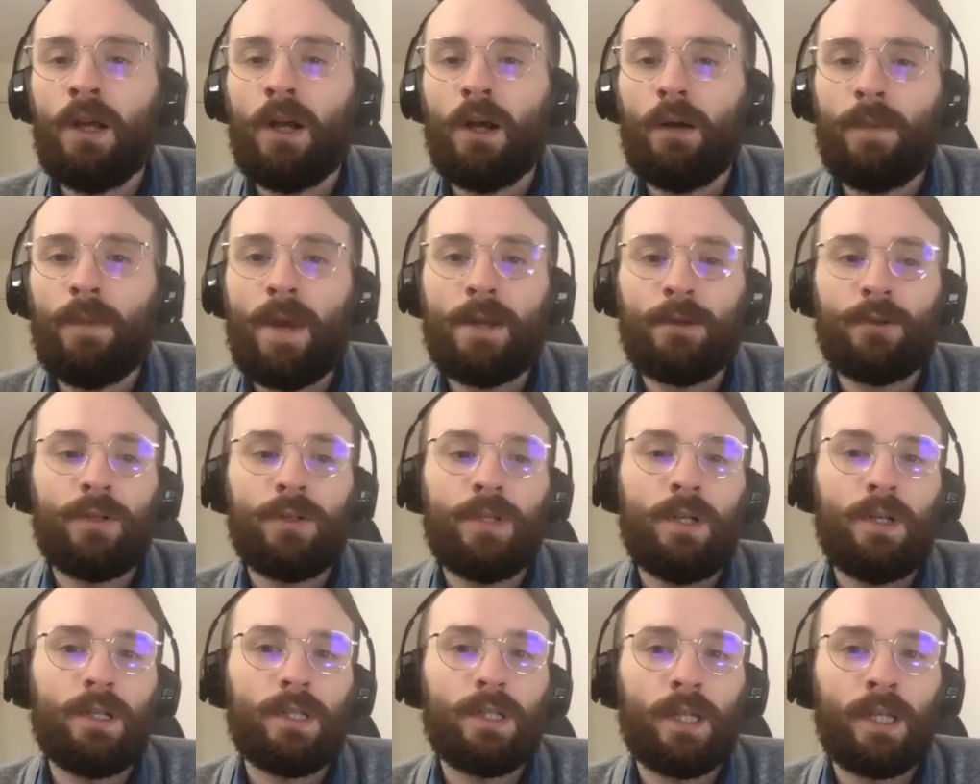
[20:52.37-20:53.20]
Imagine
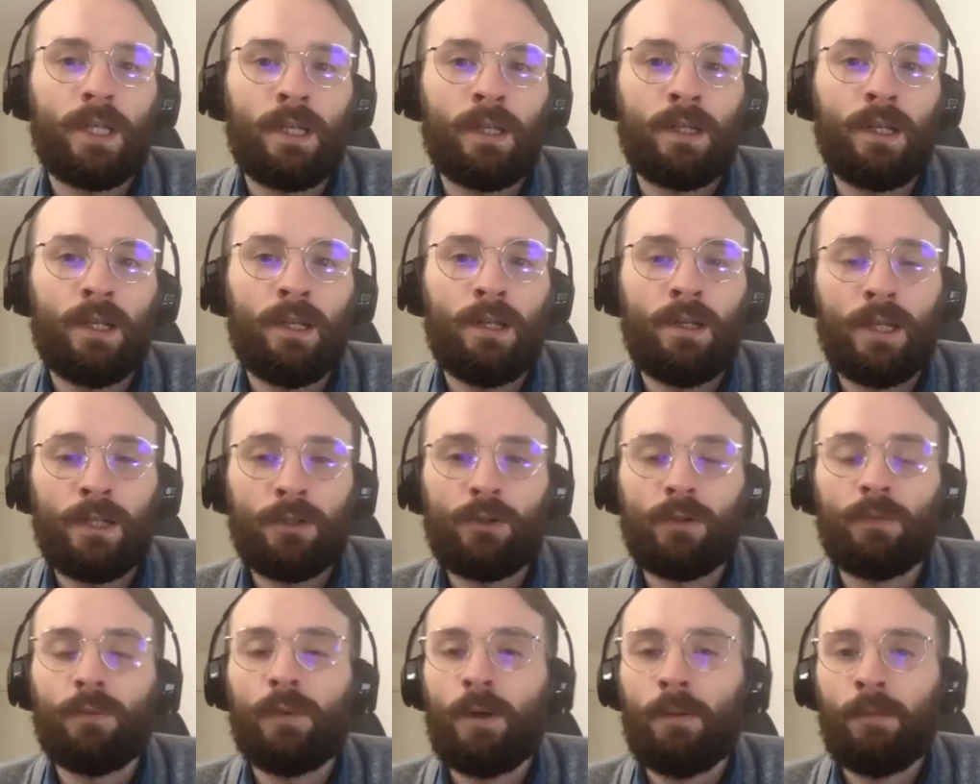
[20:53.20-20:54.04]
it as like an
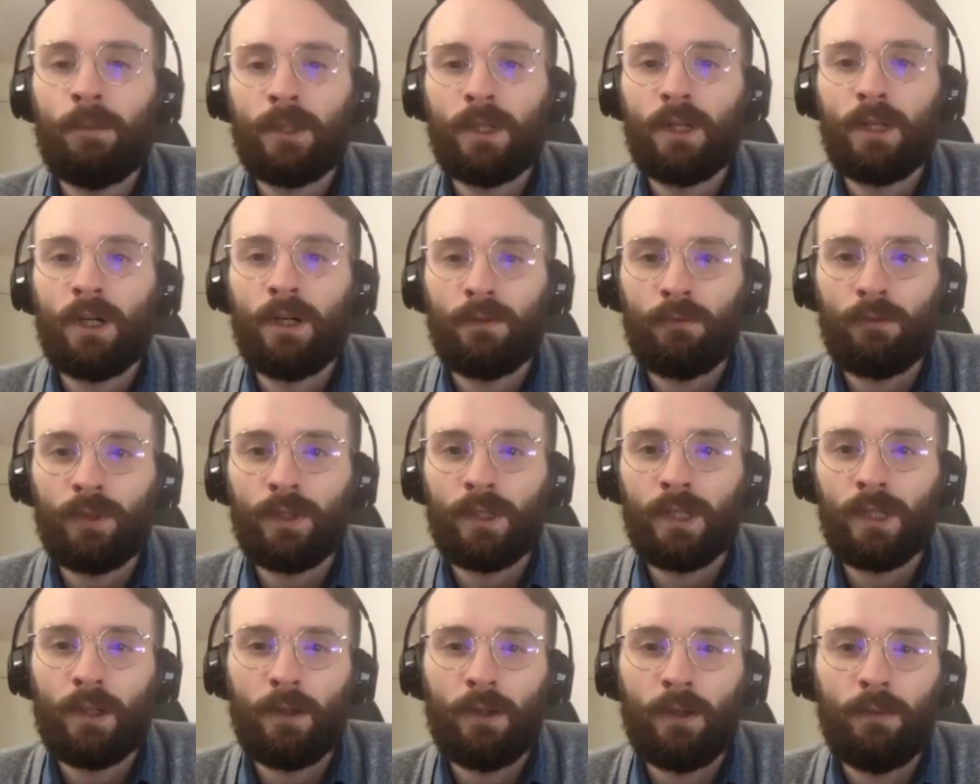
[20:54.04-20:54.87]
initial public
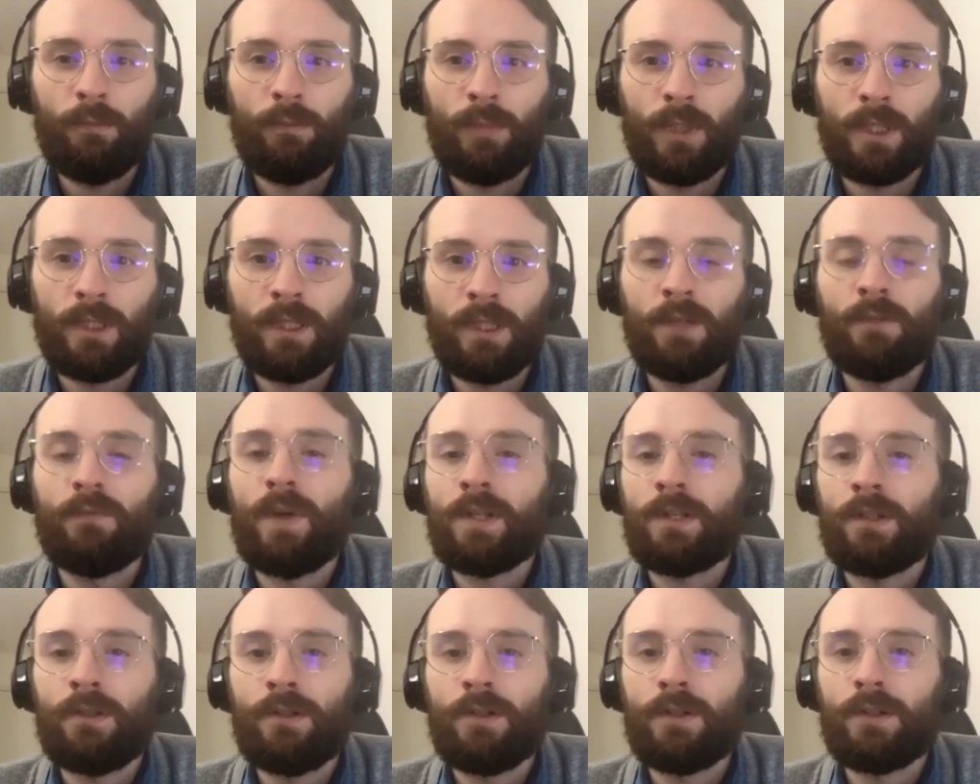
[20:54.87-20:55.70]
offering, but the
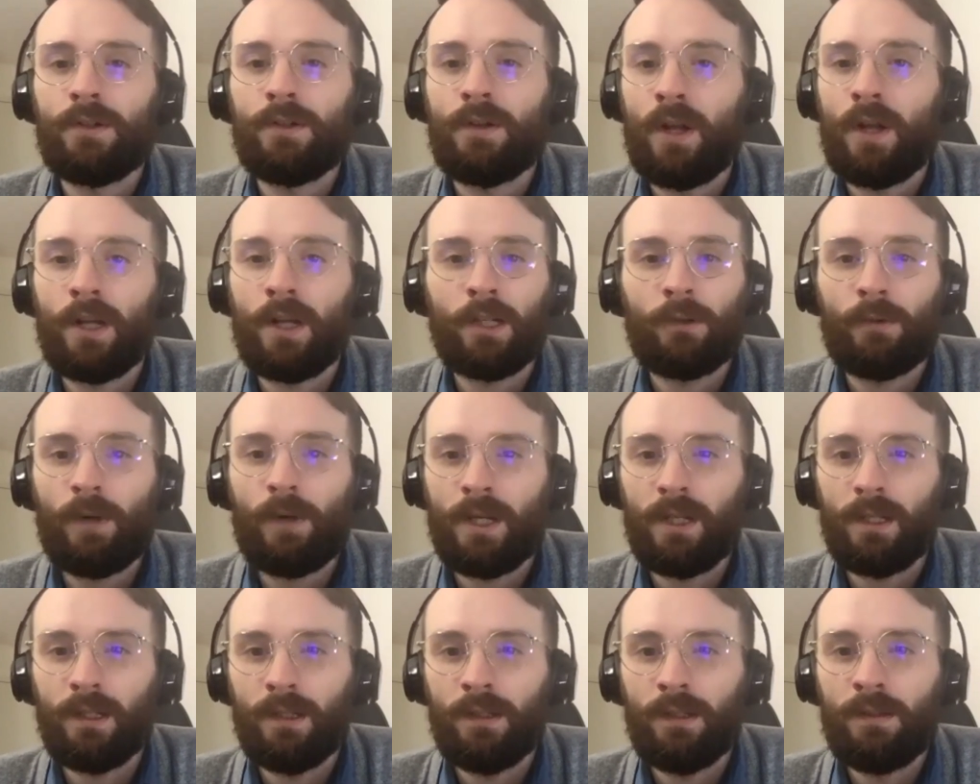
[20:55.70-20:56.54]
investors are not
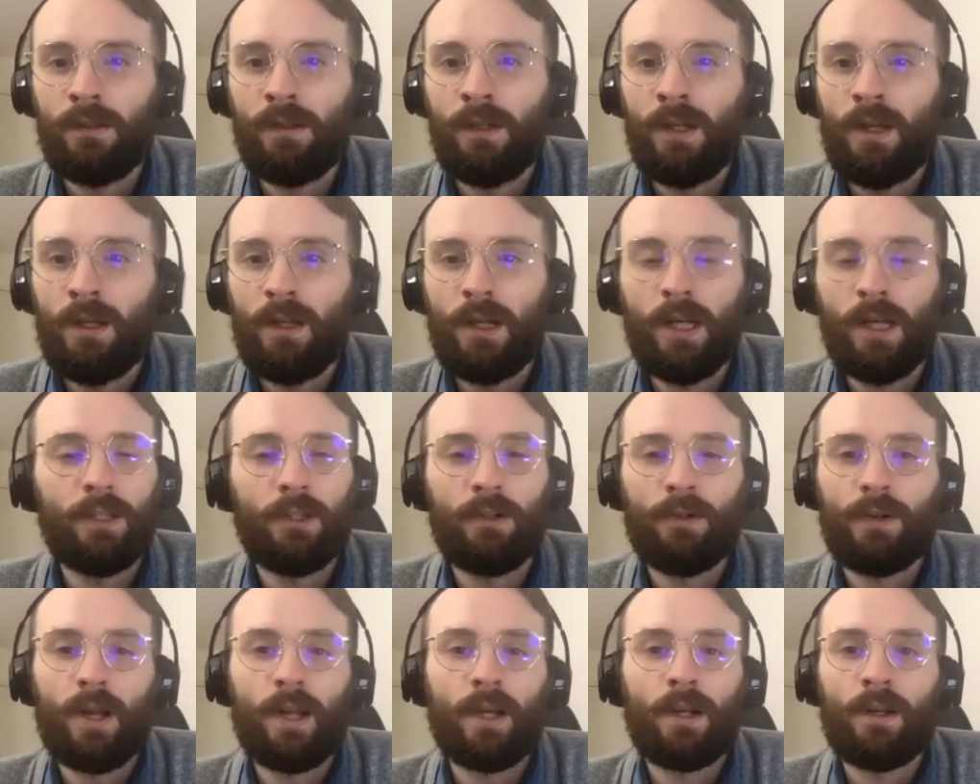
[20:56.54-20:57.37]
accredited and
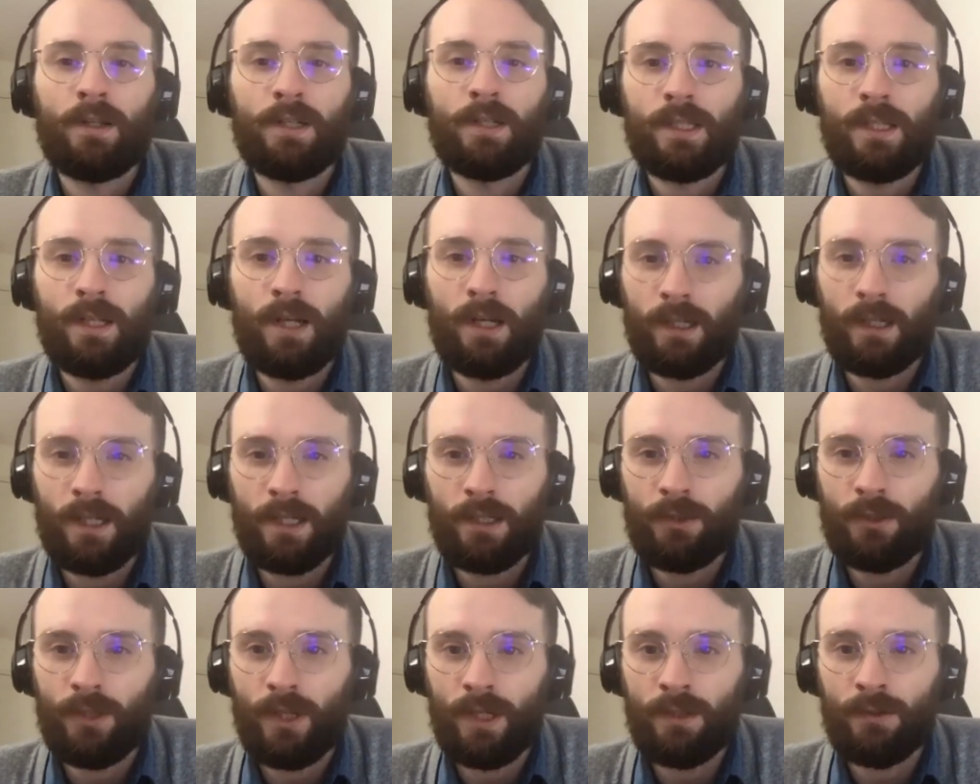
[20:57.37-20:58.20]
they're not on a stock
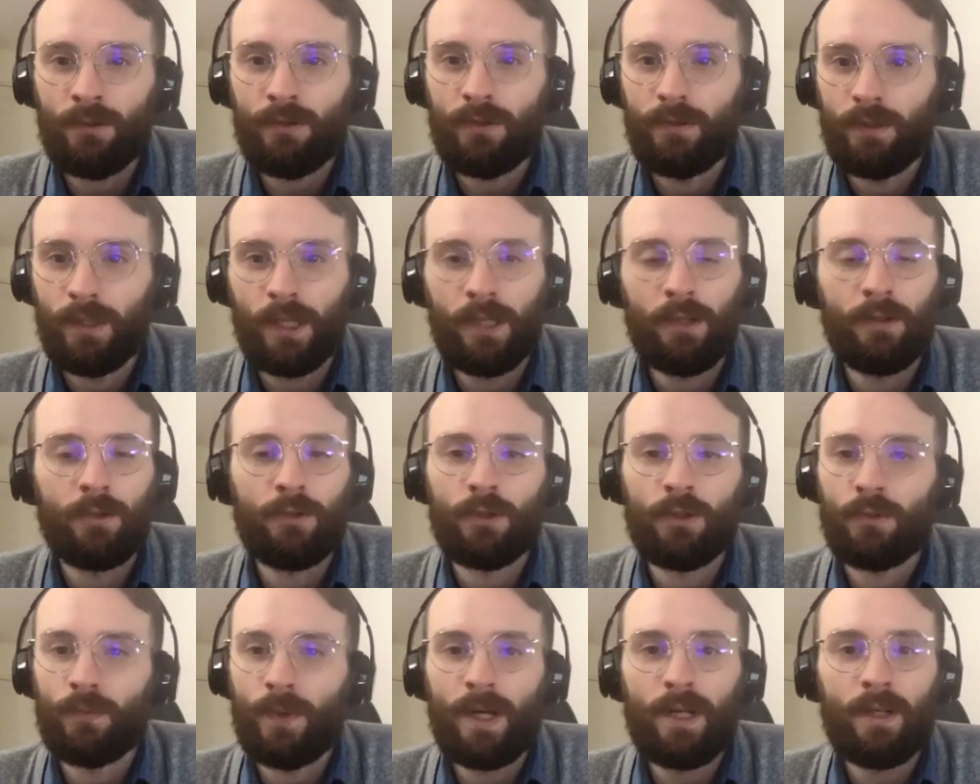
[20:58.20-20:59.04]
exchange. They are
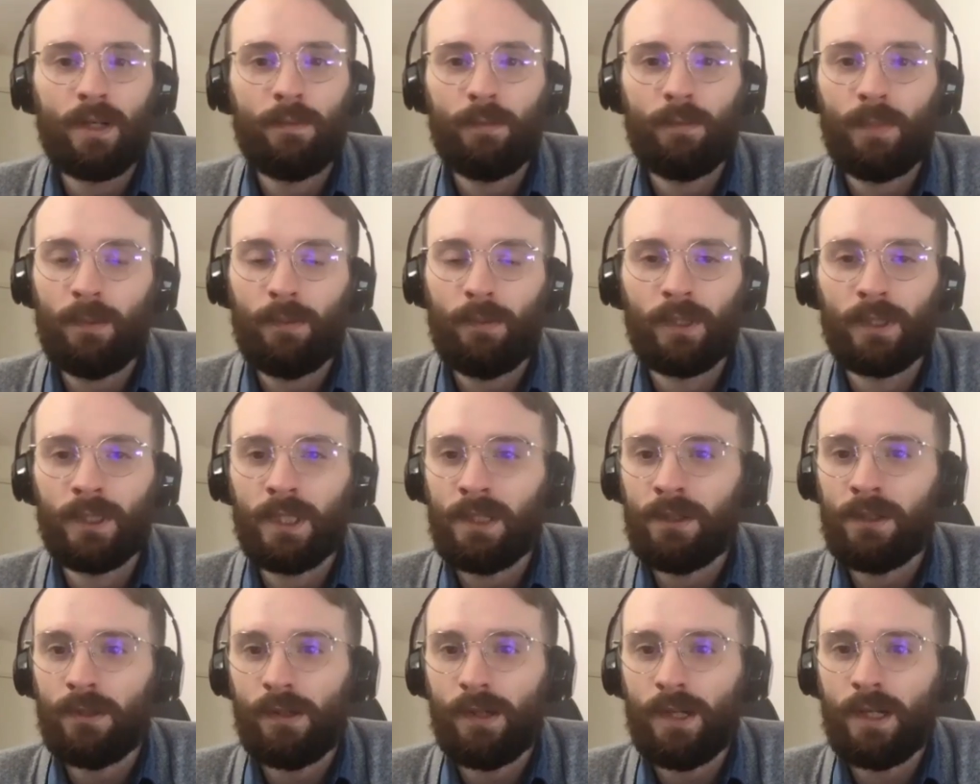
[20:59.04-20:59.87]
just random people on the
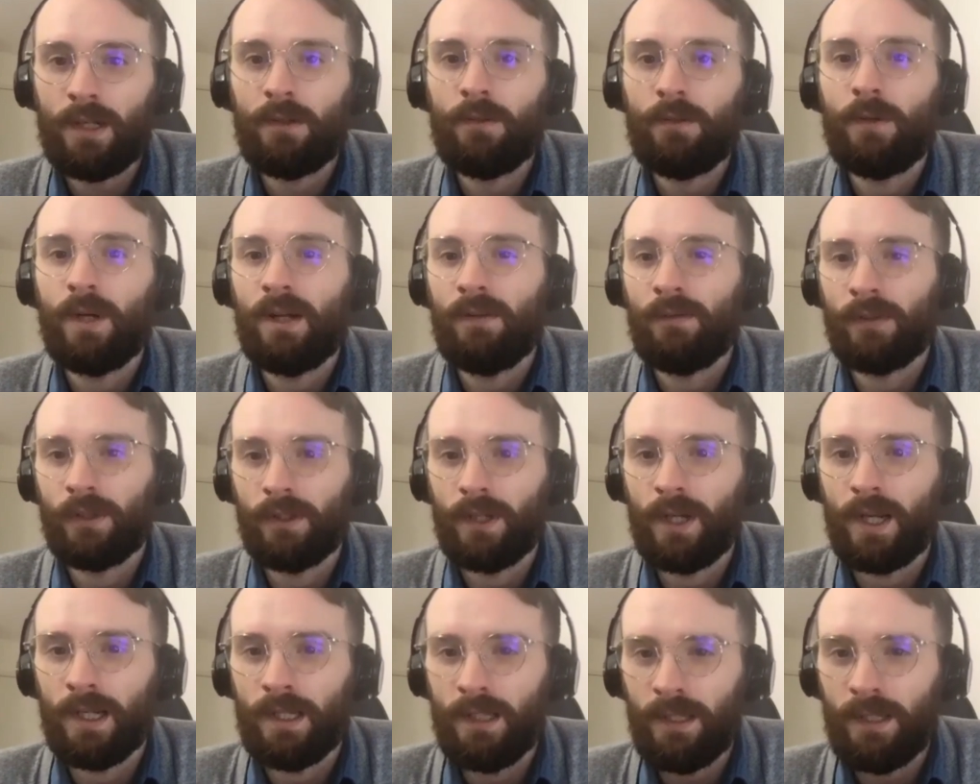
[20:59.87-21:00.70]
internet who have a
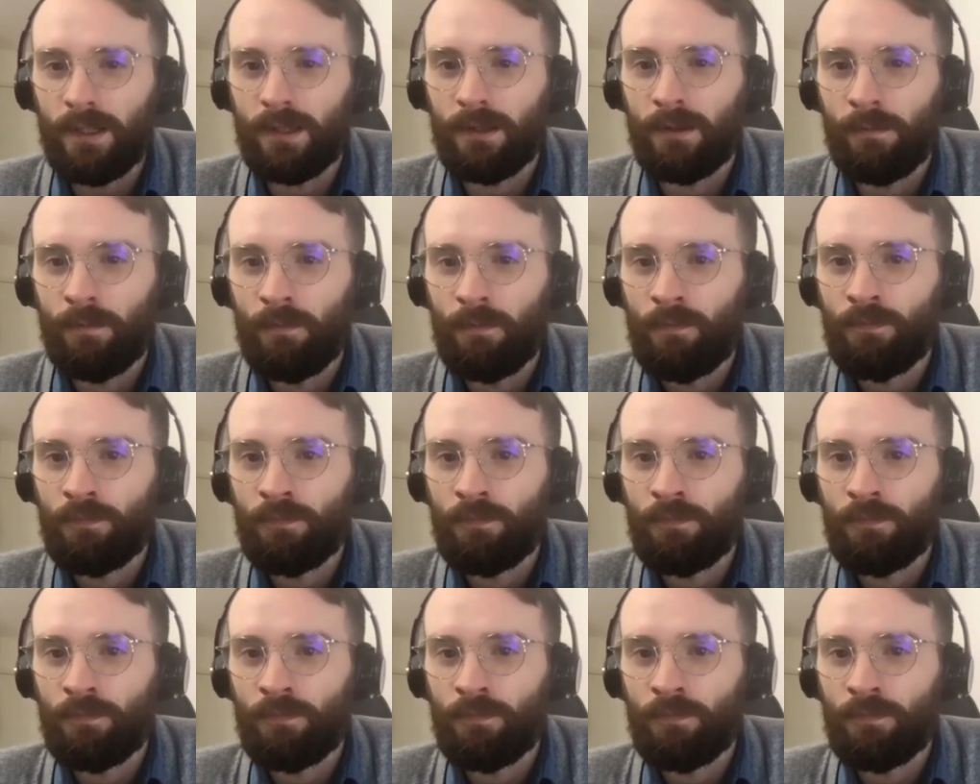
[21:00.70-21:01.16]
good idea.